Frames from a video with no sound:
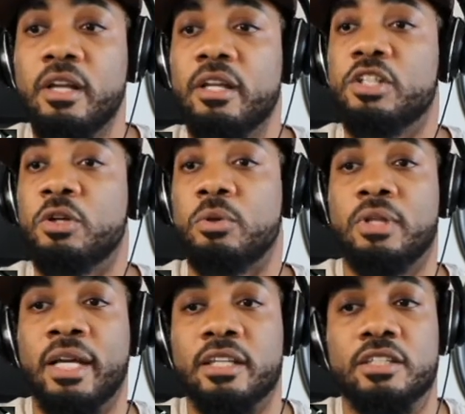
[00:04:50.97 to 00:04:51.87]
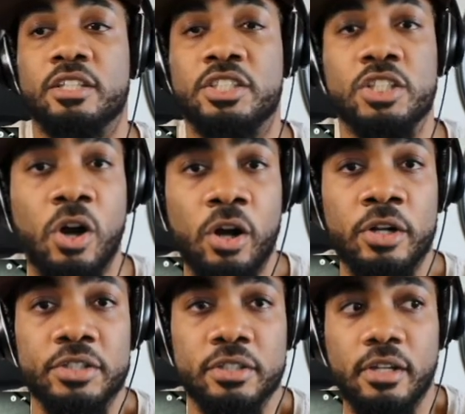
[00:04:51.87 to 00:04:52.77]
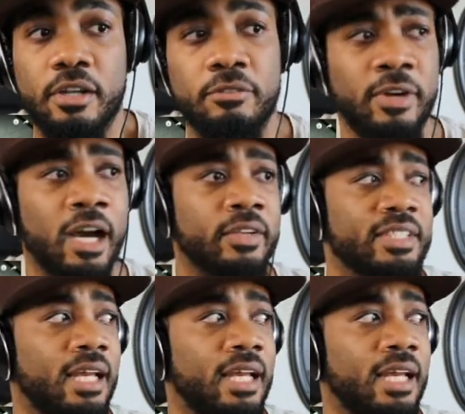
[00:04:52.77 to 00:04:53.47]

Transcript: So, like, the SARS virus,